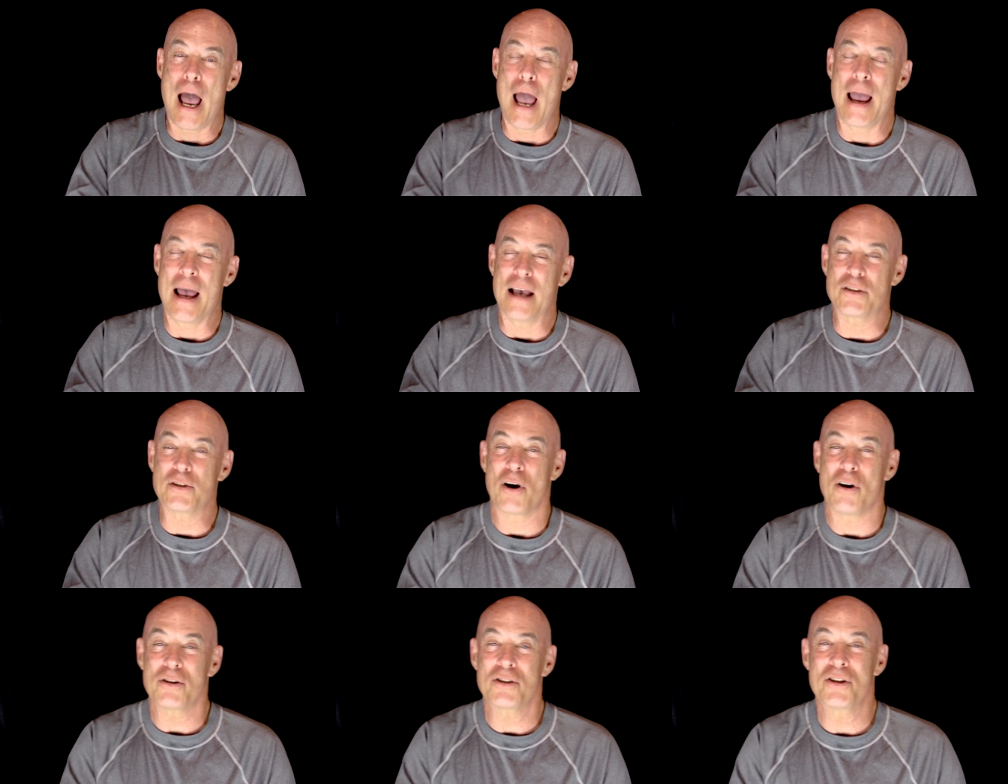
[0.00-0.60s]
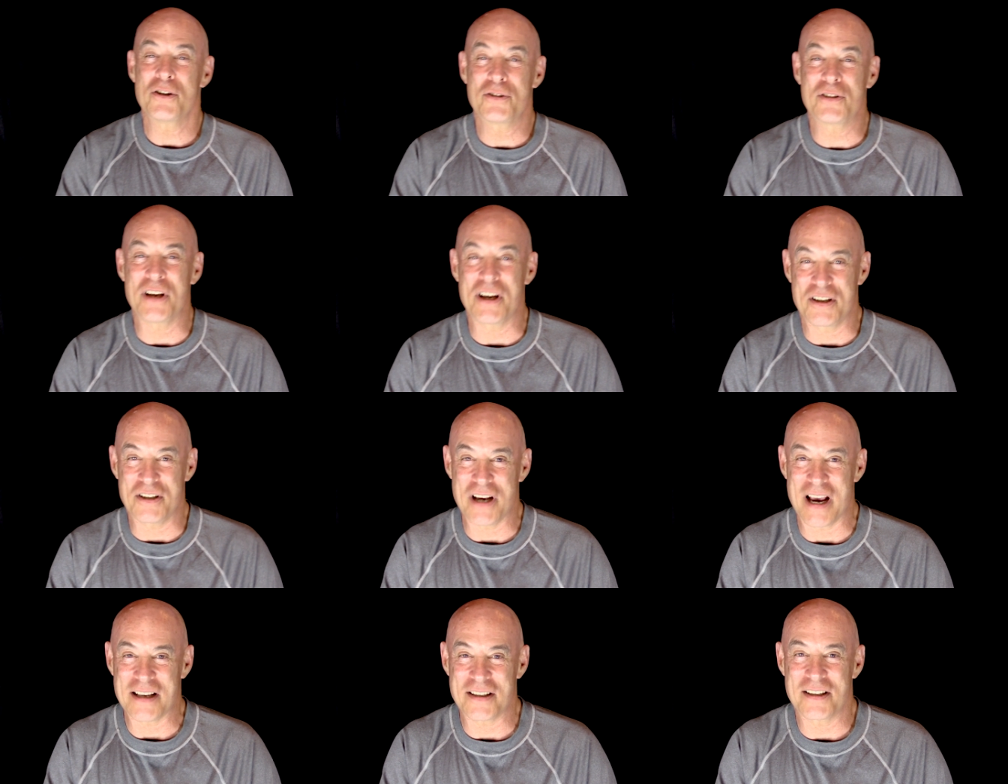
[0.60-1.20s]
has also
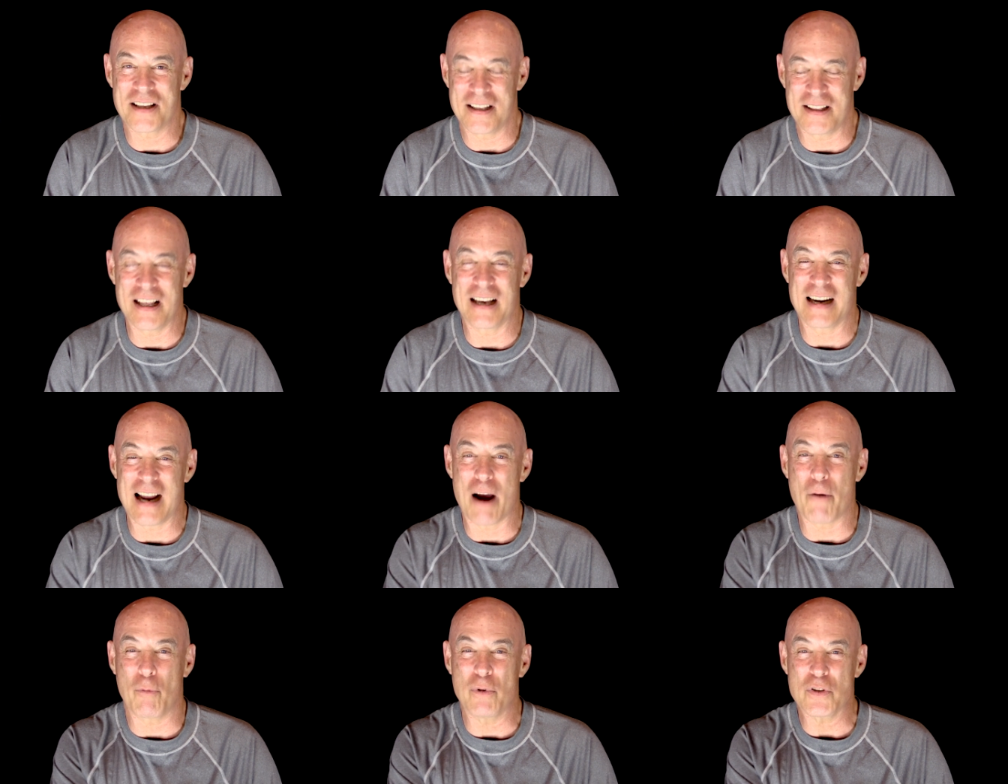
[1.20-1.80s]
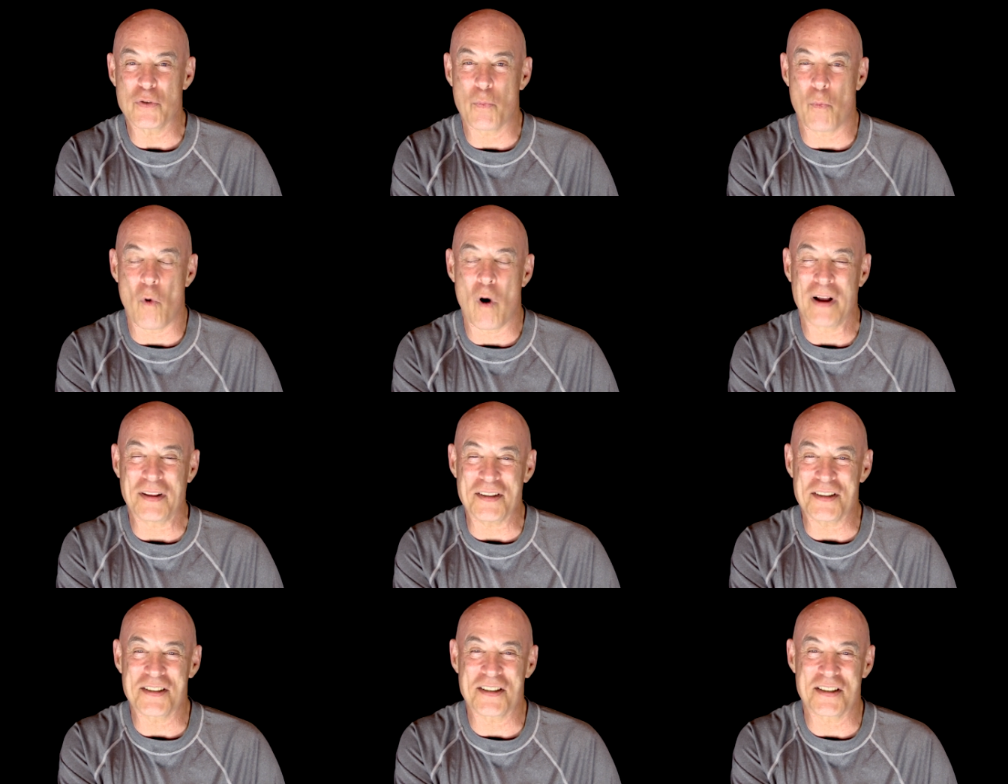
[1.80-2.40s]
suggested that I was
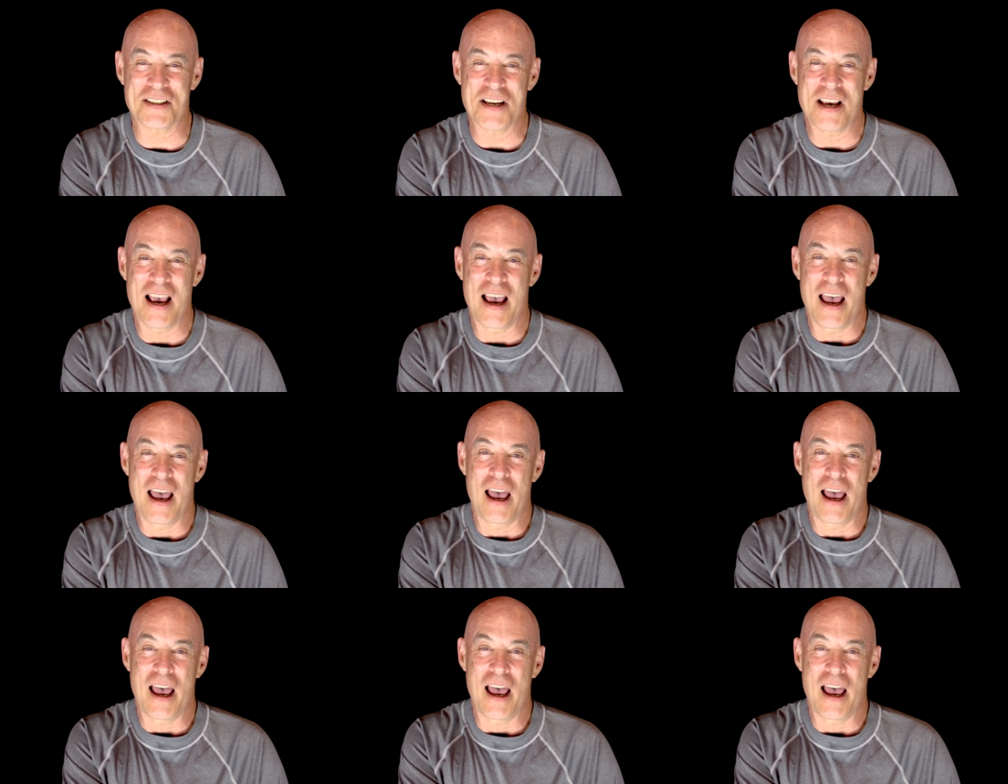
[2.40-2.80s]
once